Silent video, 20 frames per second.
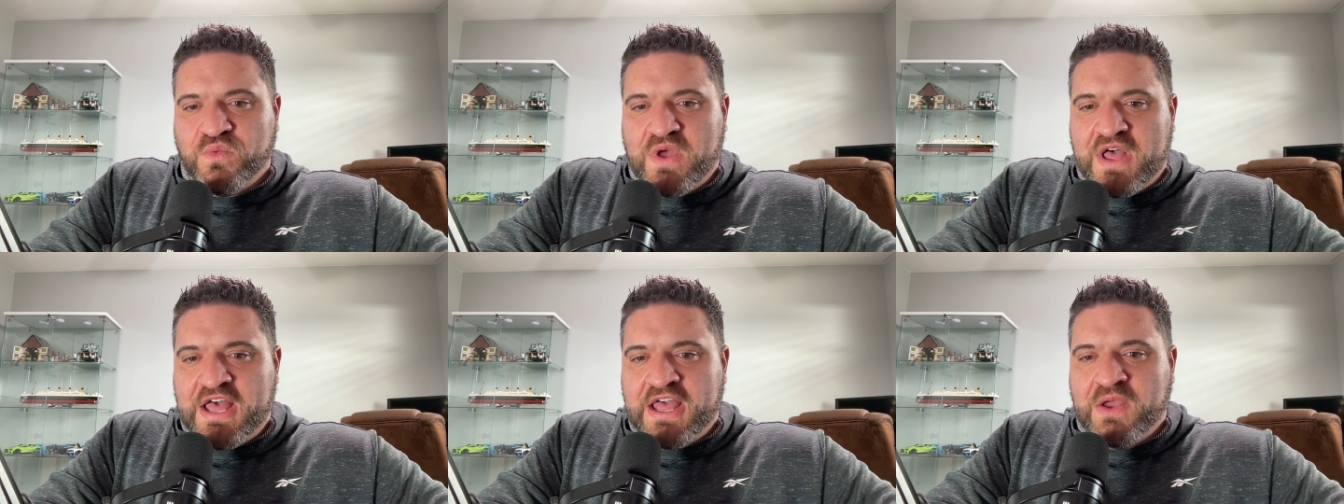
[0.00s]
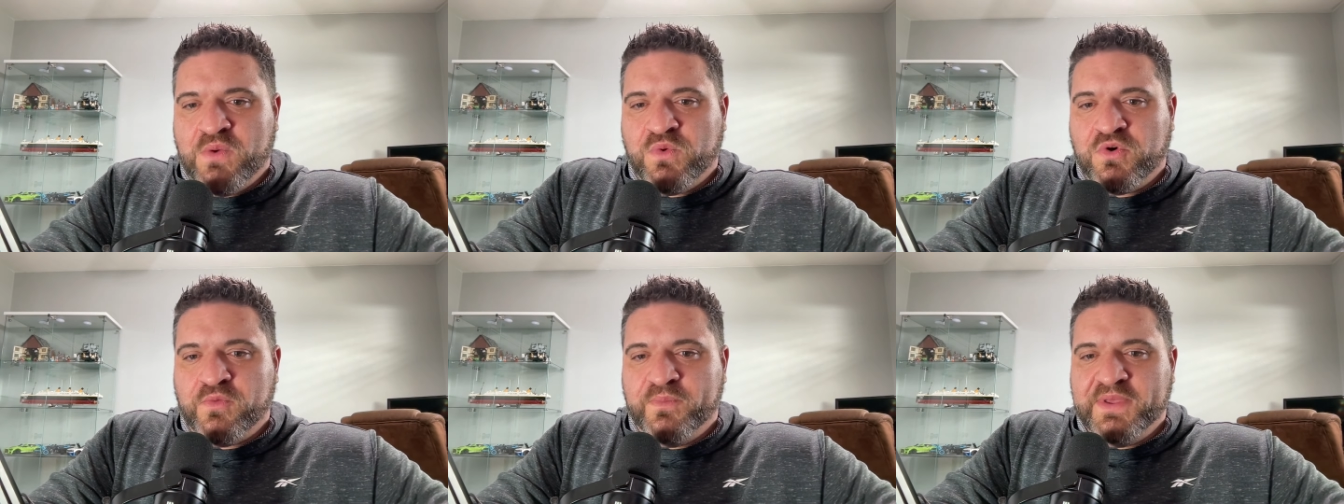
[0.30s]
I
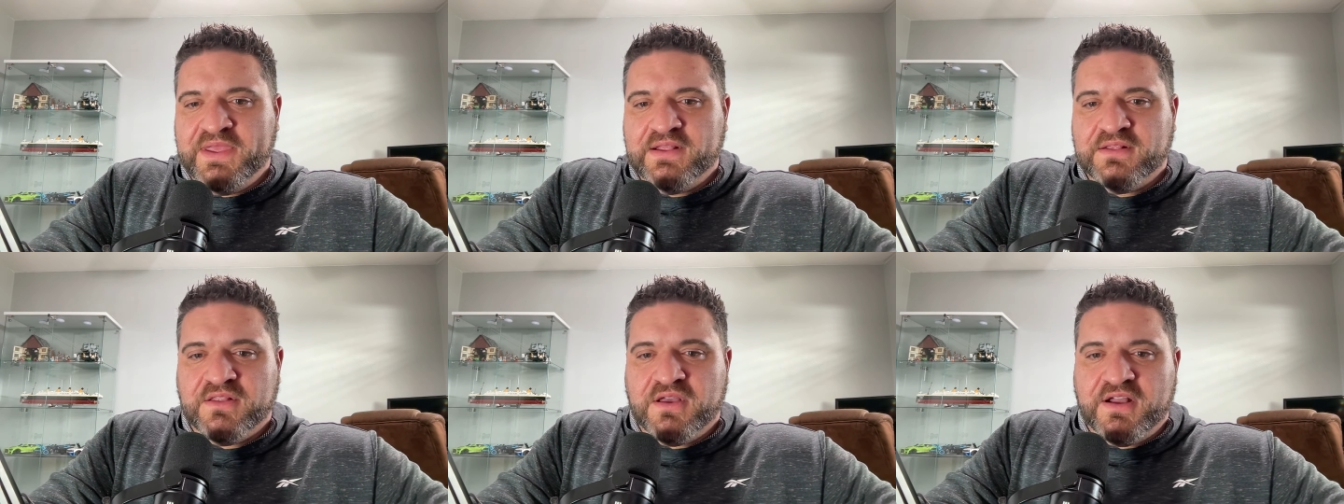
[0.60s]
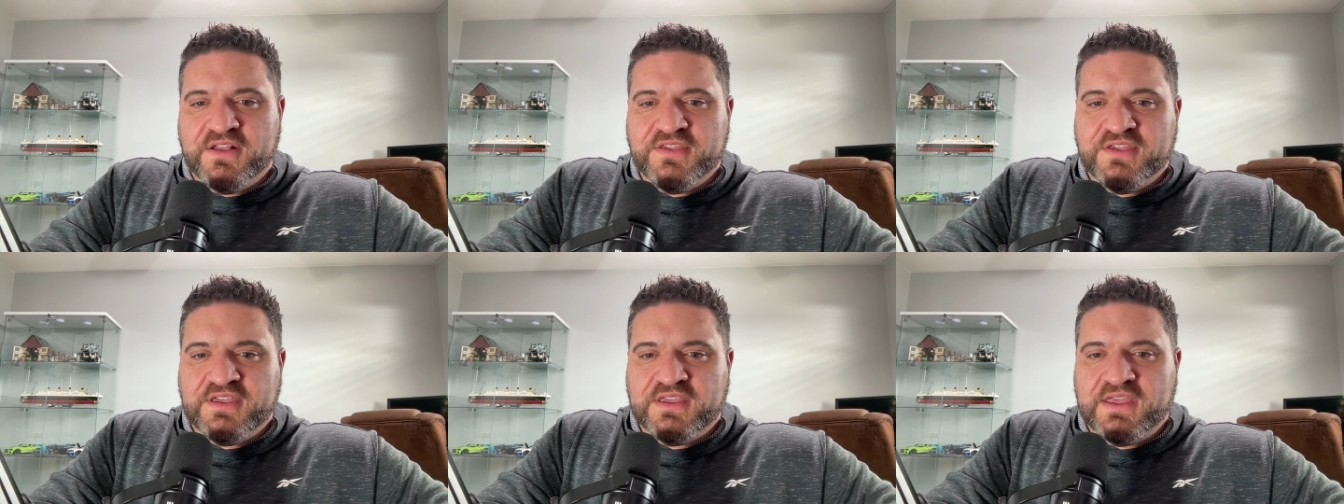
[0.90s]
will be
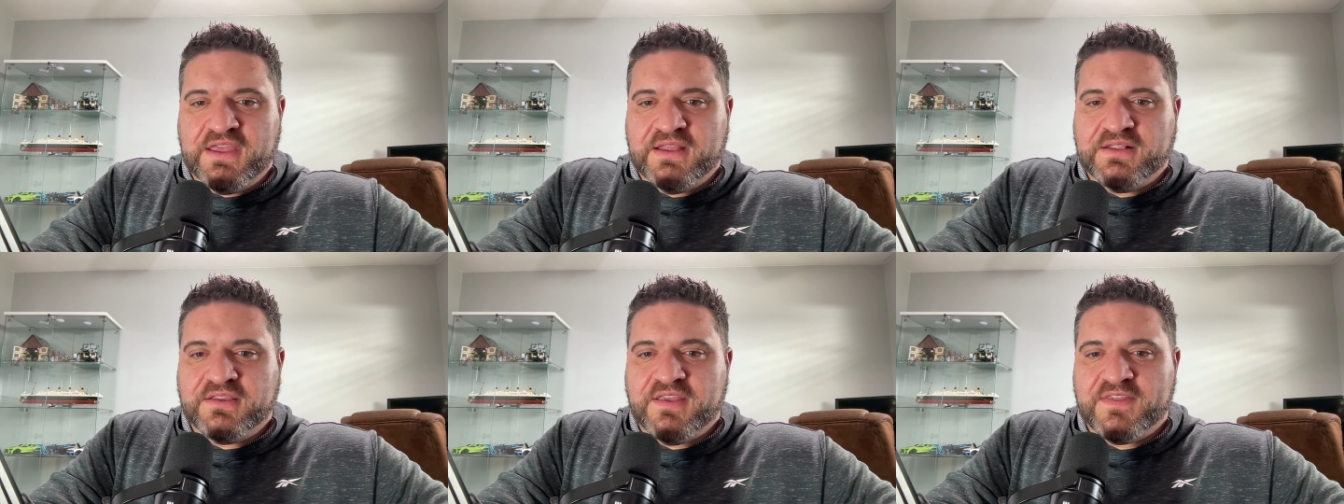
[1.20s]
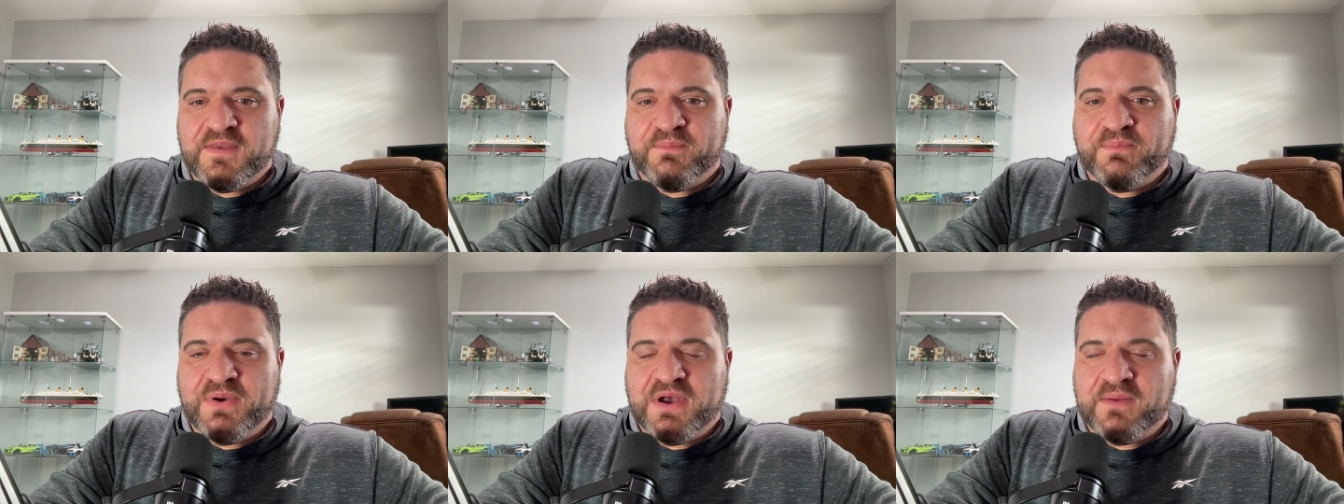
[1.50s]
launching it to
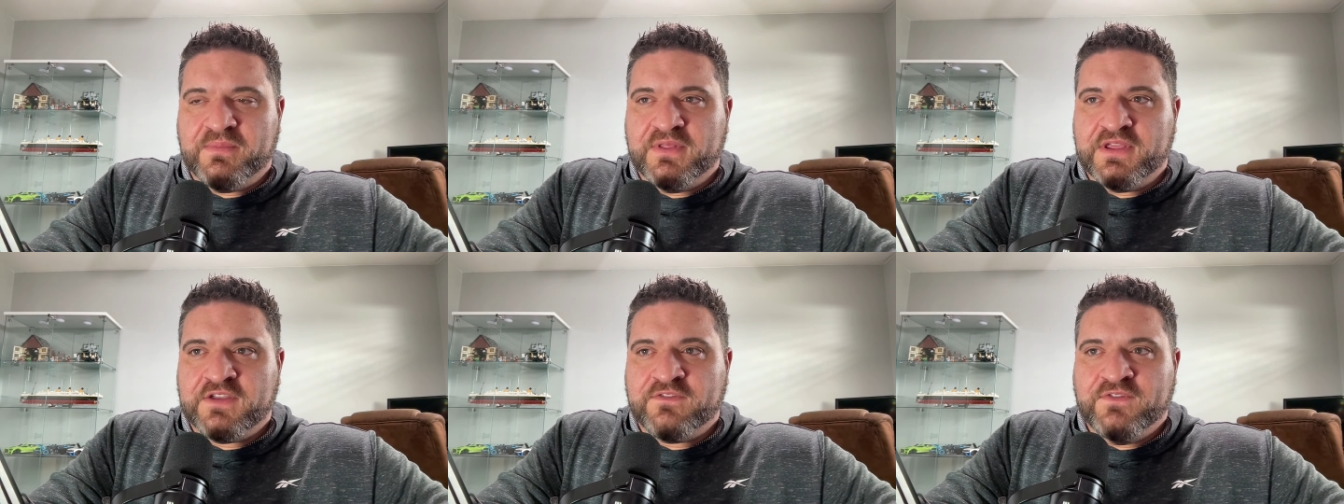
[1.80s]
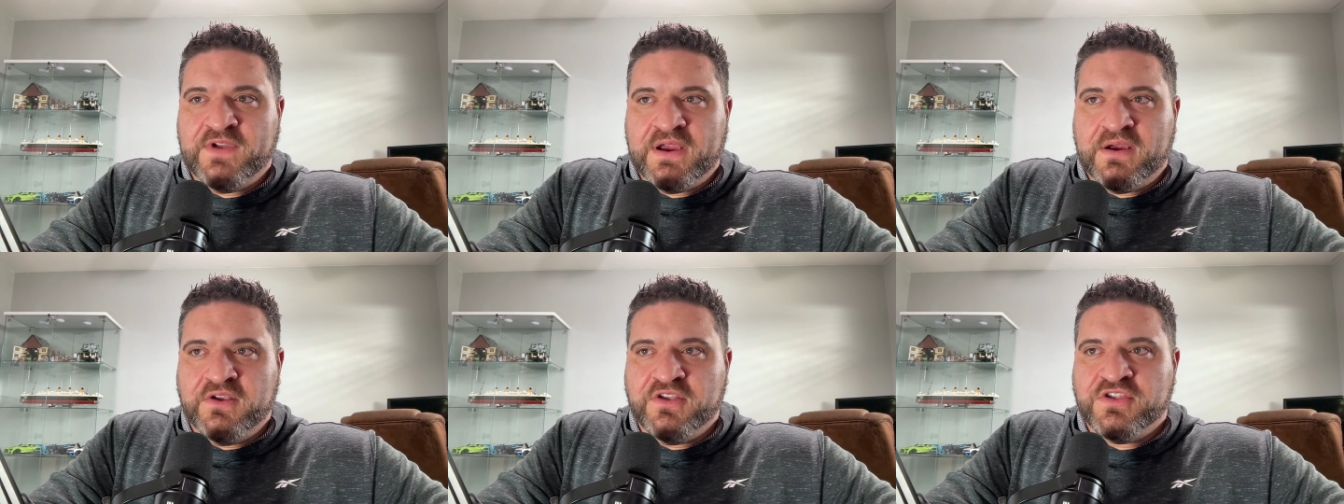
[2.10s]
the public
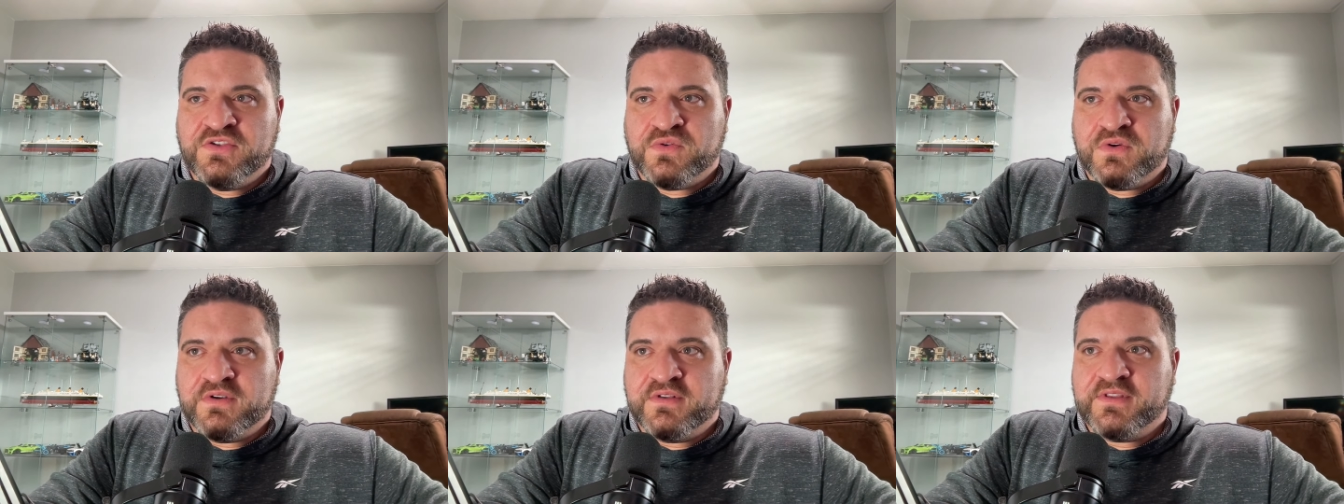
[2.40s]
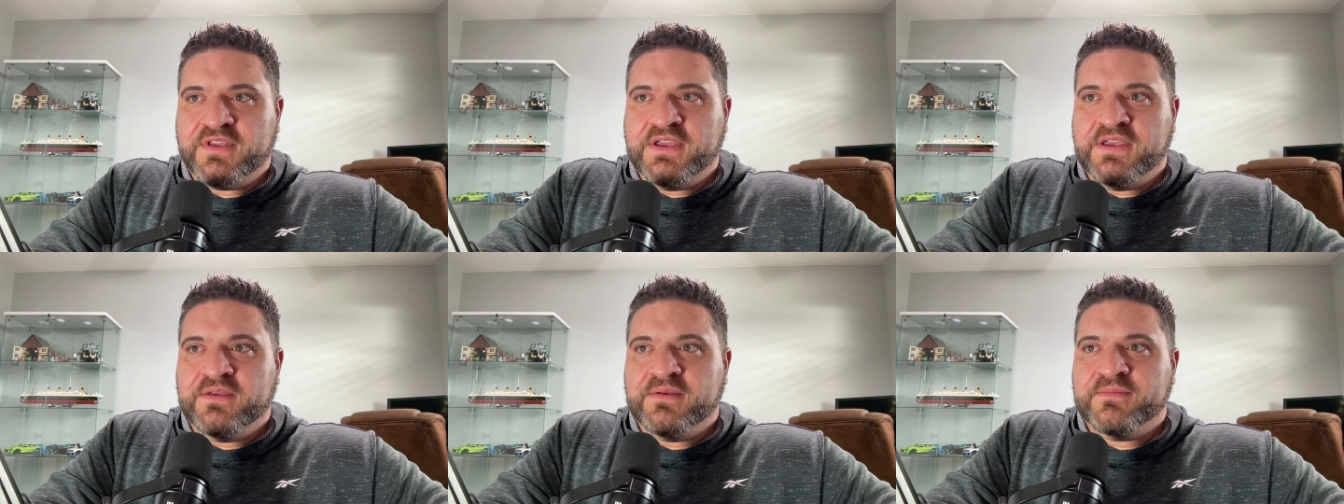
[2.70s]
very
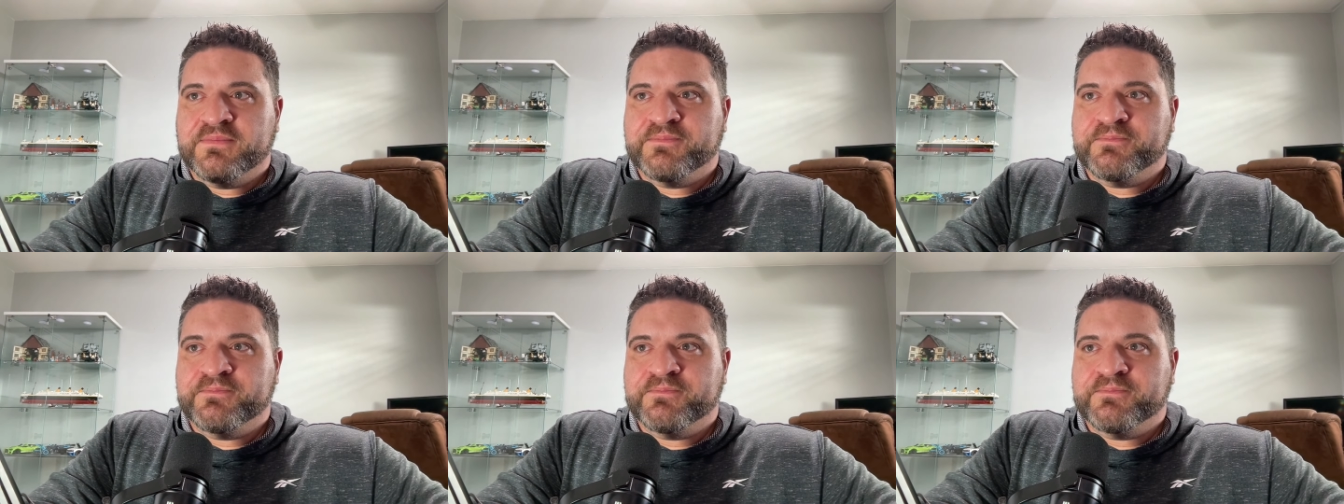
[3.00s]
shortly.